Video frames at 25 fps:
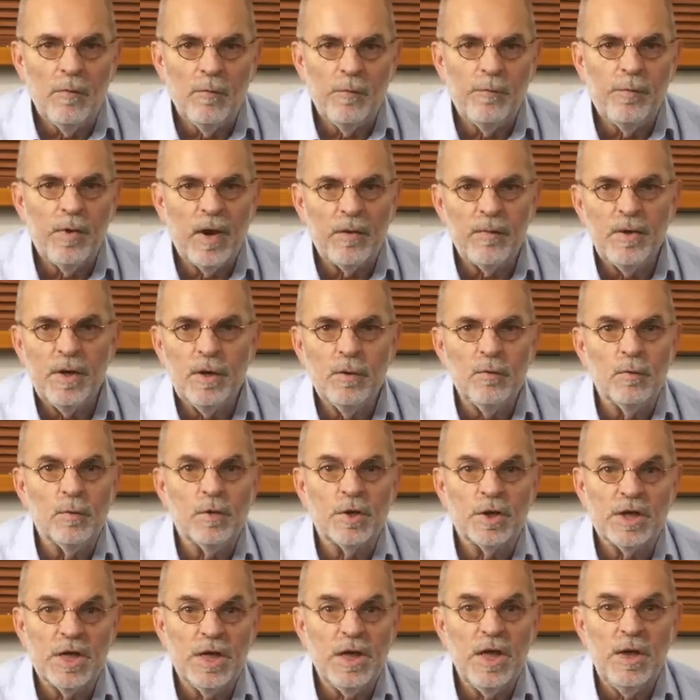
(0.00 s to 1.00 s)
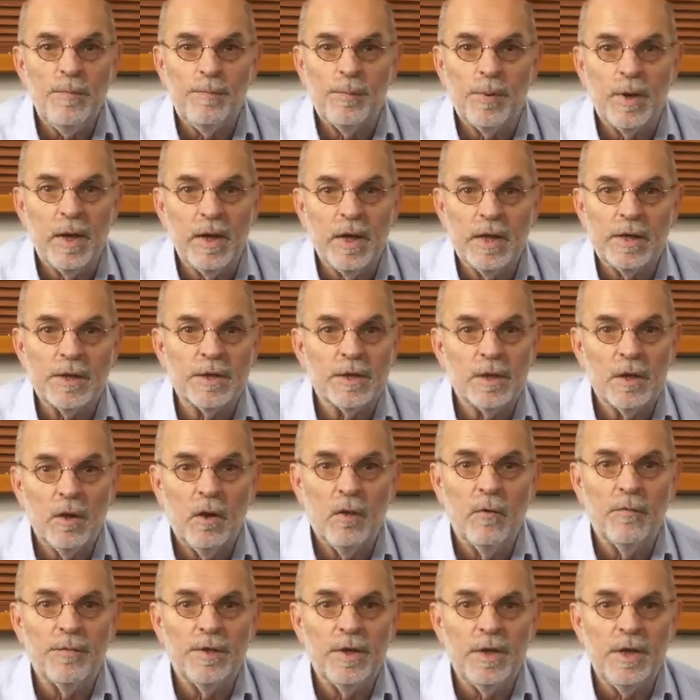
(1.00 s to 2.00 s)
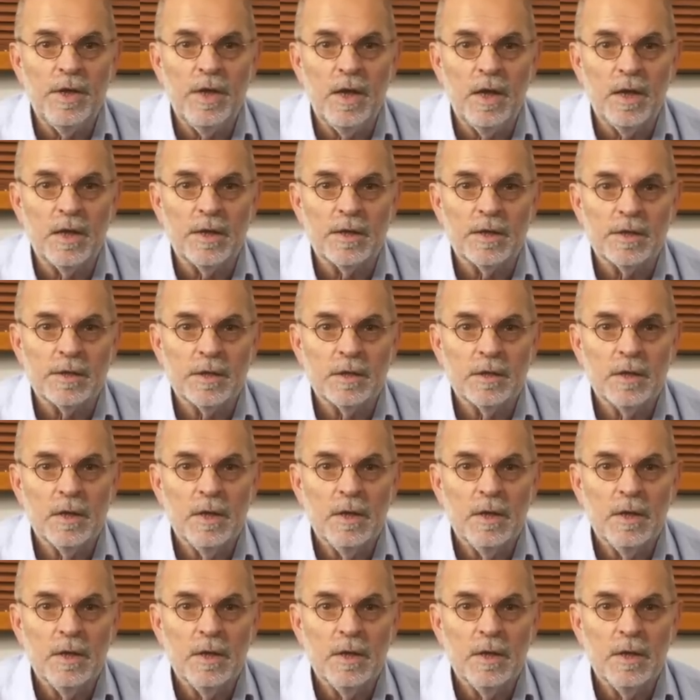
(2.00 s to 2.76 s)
very good CD players over the years.